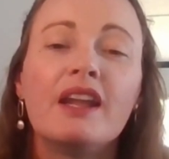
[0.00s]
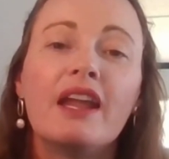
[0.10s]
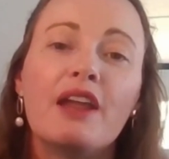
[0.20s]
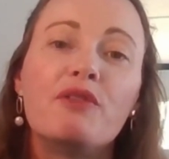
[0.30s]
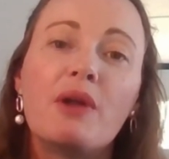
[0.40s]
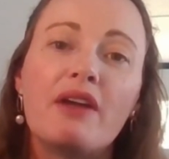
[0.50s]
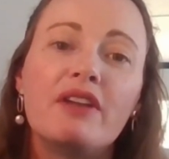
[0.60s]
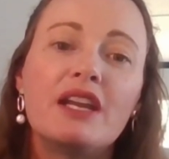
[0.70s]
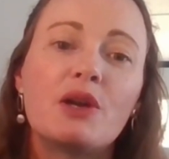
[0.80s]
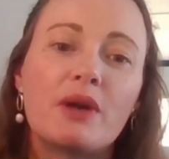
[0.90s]
If you have
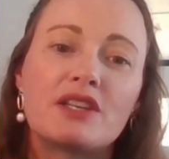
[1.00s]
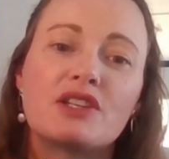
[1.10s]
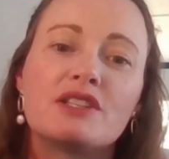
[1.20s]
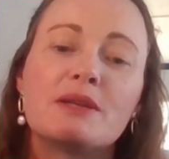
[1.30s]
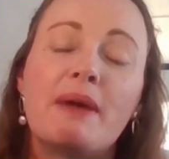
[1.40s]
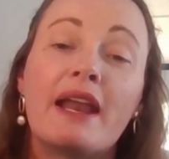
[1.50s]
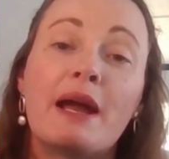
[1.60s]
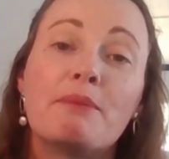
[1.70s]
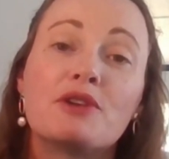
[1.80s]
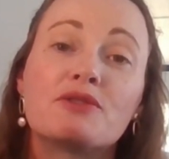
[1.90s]
any questions about our
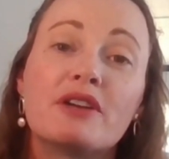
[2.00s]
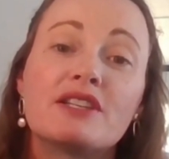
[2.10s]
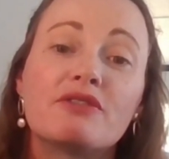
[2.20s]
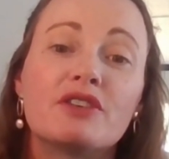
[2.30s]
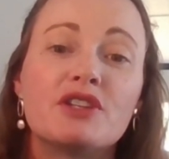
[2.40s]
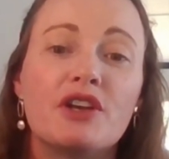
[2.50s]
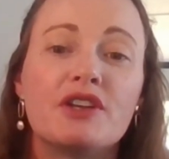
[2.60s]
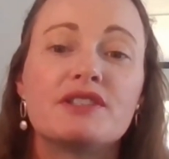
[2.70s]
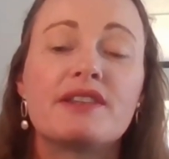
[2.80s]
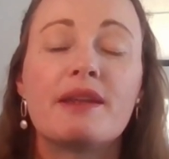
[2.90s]
most recent
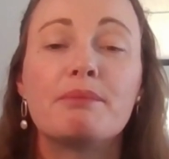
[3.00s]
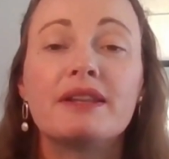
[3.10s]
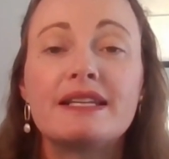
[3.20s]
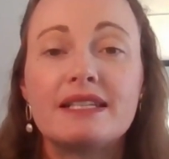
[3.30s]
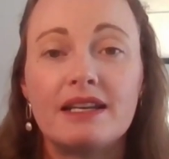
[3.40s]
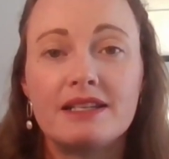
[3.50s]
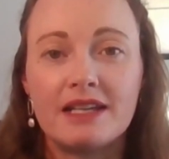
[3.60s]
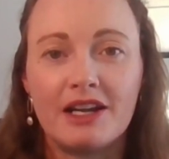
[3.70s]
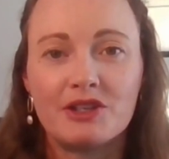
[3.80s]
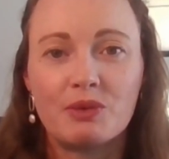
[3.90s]
returns, then please get in
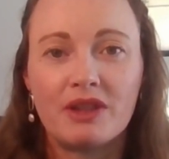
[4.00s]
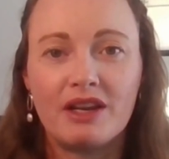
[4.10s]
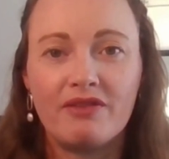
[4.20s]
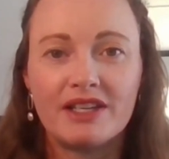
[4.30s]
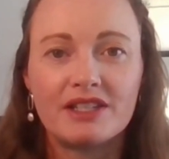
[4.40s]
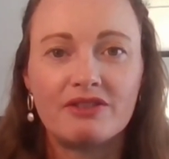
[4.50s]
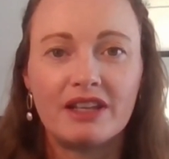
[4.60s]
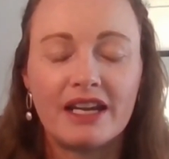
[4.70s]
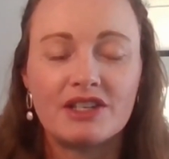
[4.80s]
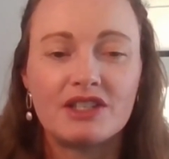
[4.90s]
touch with the Investor
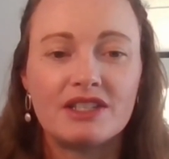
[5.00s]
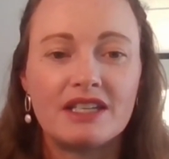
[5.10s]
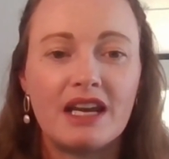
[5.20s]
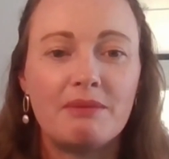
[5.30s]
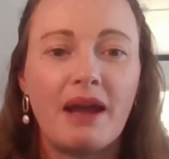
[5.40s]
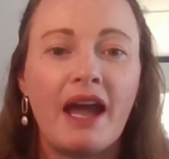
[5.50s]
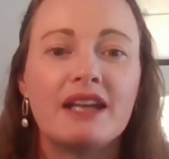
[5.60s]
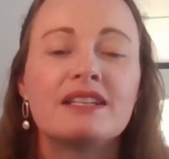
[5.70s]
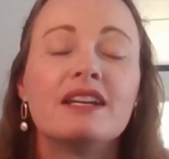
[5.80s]
Relations team at